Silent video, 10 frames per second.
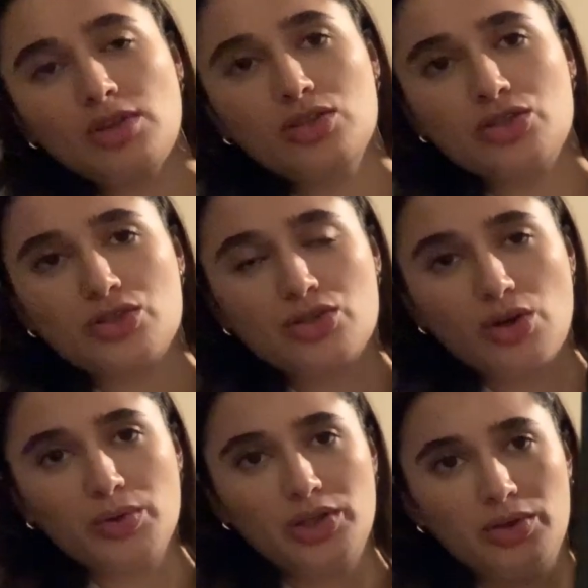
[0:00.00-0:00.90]

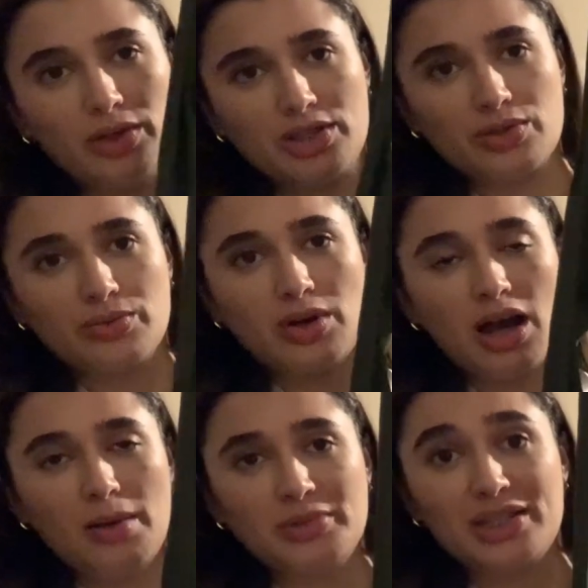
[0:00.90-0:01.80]
So cute. It's
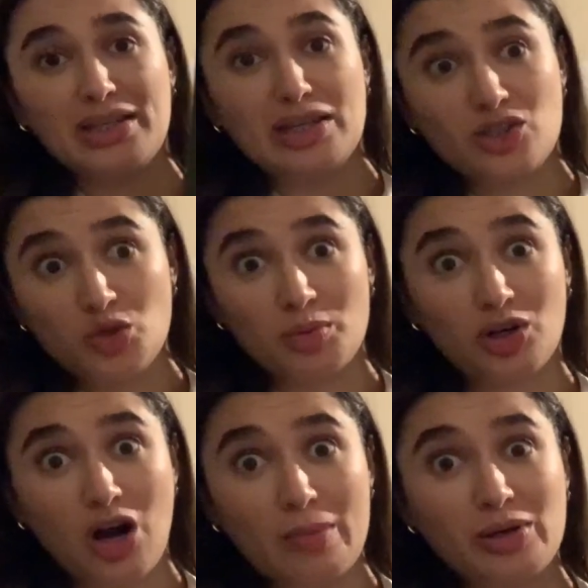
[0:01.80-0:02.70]
cropped. It's like super
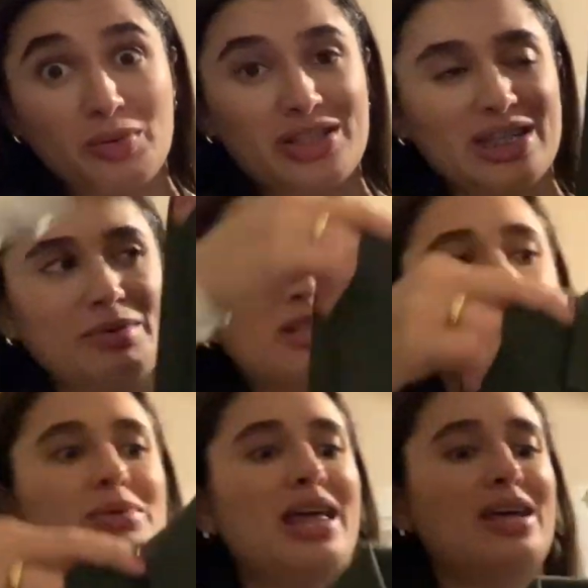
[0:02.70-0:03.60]
cropped. I wasn't expecting it to
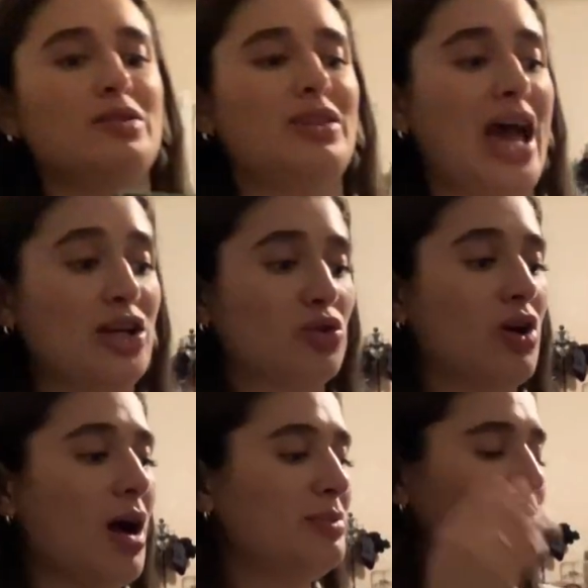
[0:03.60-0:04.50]
be that that
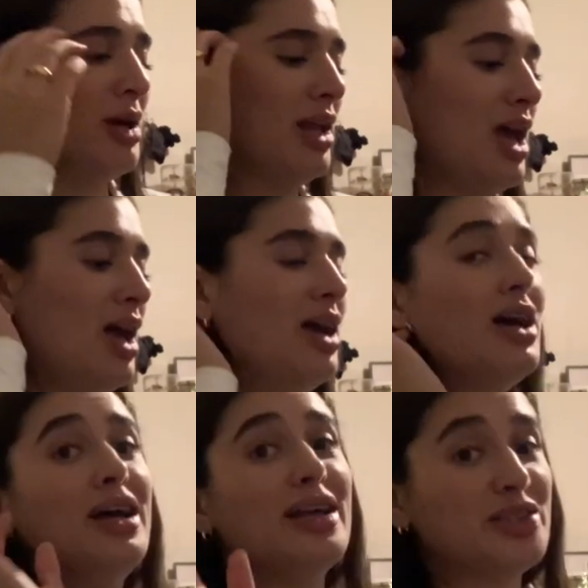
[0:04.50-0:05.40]
cropped, but
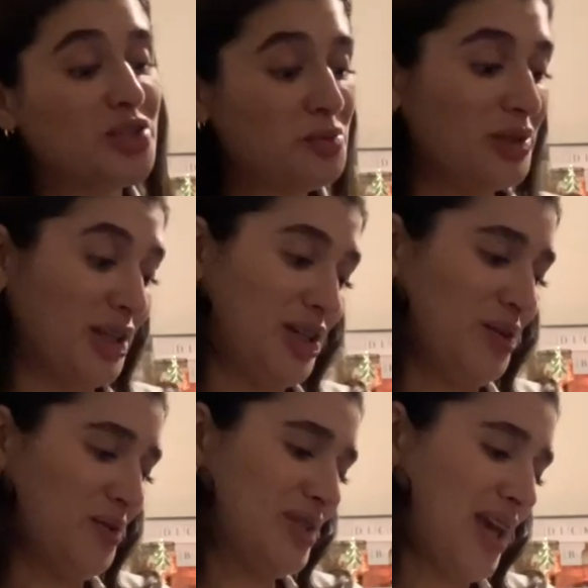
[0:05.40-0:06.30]
it's still really
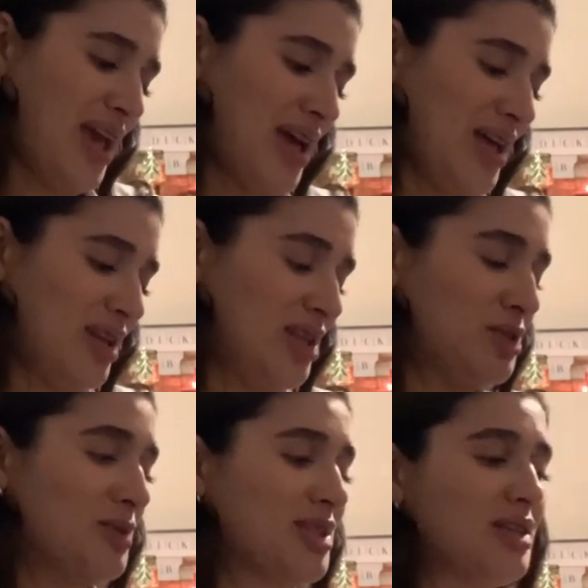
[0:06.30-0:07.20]
cute. And this
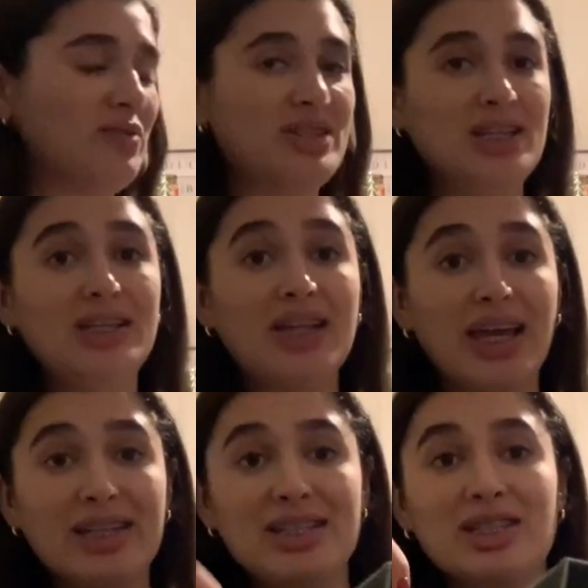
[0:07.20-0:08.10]
was seventeen
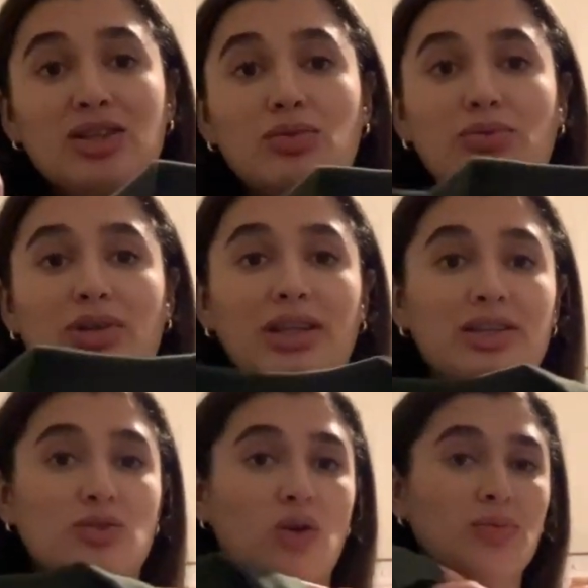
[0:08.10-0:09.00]
ninety. Really
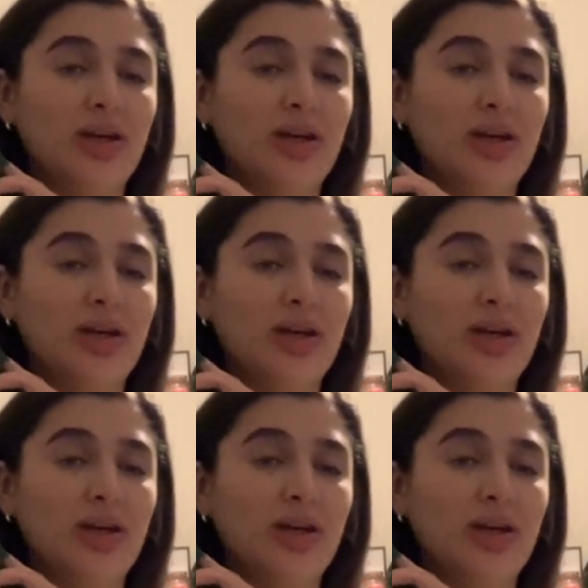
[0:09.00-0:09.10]
adorable.